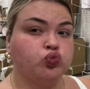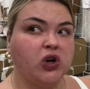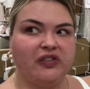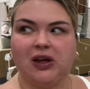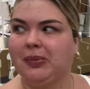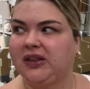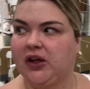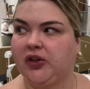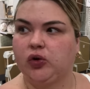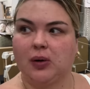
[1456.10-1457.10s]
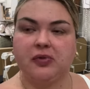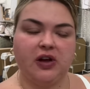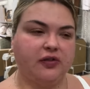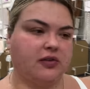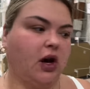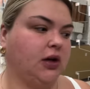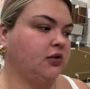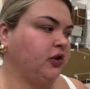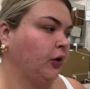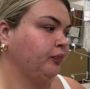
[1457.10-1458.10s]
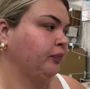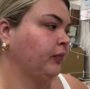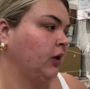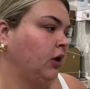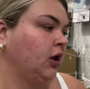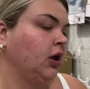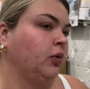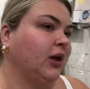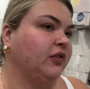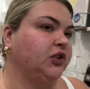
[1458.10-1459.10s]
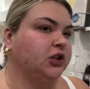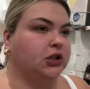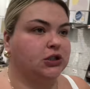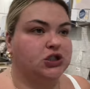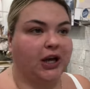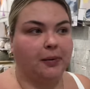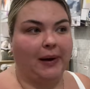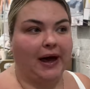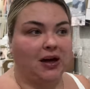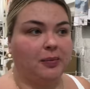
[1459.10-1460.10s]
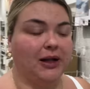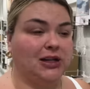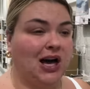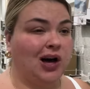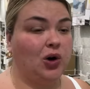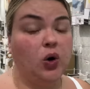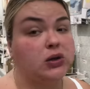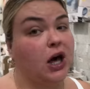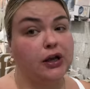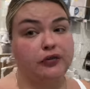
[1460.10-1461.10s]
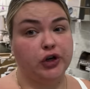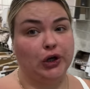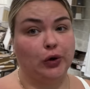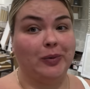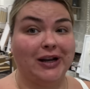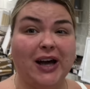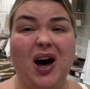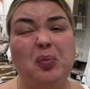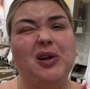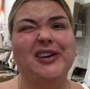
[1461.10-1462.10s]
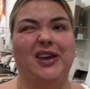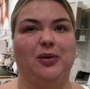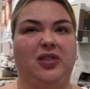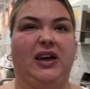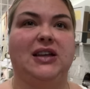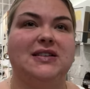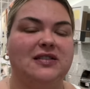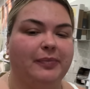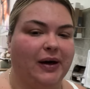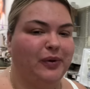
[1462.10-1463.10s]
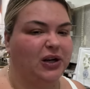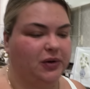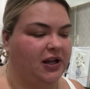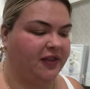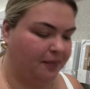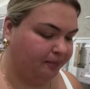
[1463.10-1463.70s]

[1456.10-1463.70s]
I feel like by then the dorm stuff is gone, so We'll have to check back, but not a whole lot of new, but a couple cute things, but we don't need them.